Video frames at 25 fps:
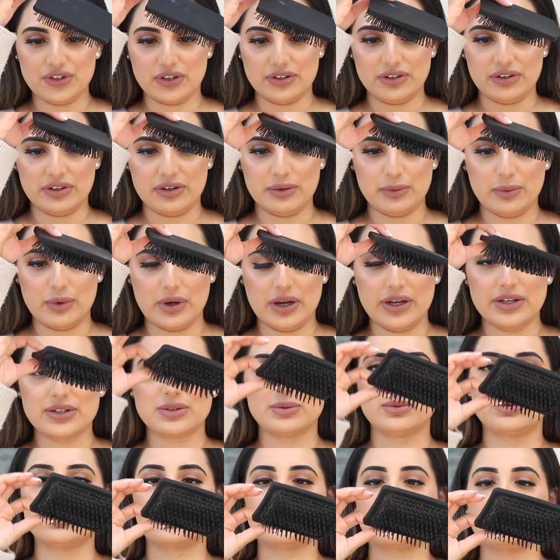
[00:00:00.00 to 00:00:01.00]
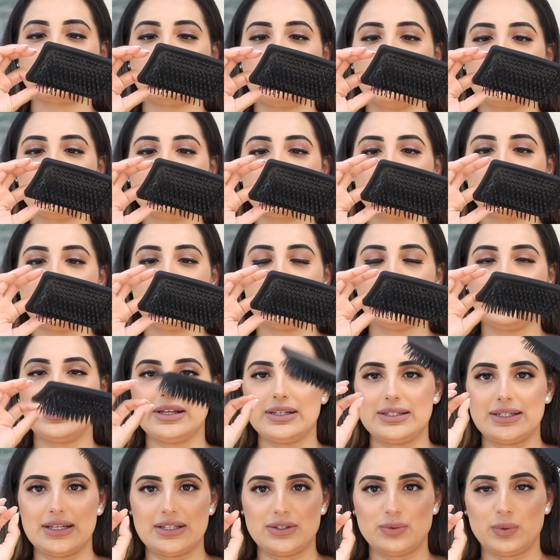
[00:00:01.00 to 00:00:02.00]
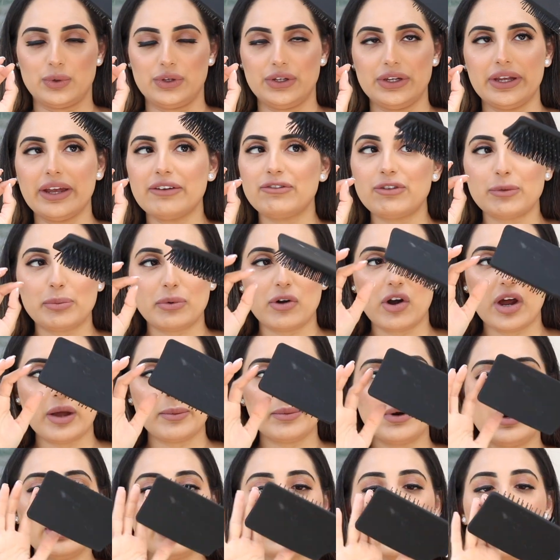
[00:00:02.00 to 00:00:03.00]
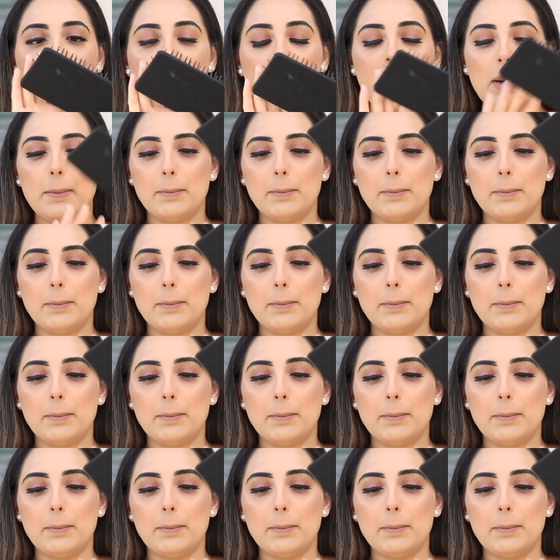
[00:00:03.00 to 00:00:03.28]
I don't know why it's all scratched, but I guess that's what you get for Primark.